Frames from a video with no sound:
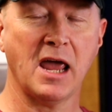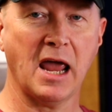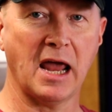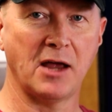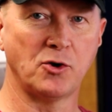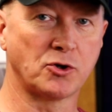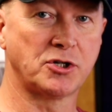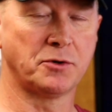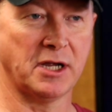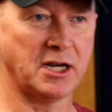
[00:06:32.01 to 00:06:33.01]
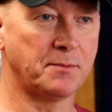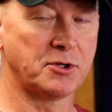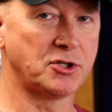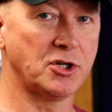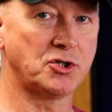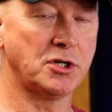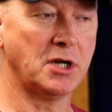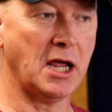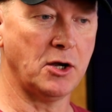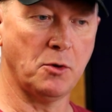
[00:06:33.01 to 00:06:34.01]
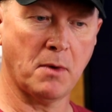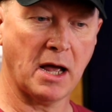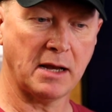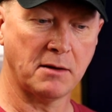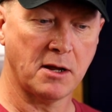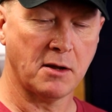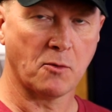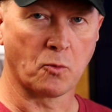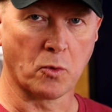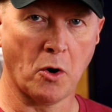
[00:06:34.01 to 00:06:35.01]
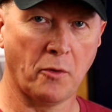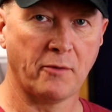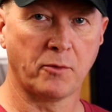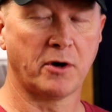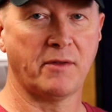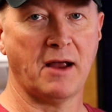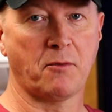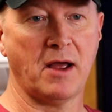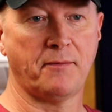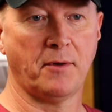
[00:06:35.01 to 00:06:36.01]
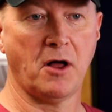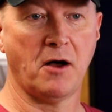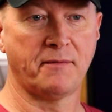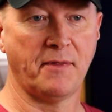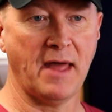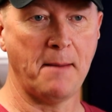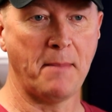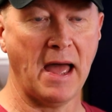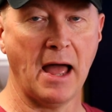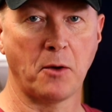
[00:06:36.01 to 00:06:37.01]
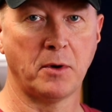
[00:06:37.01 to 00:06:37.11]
and you're still getting in position, and you might roll the rear of that rifle off of that bag.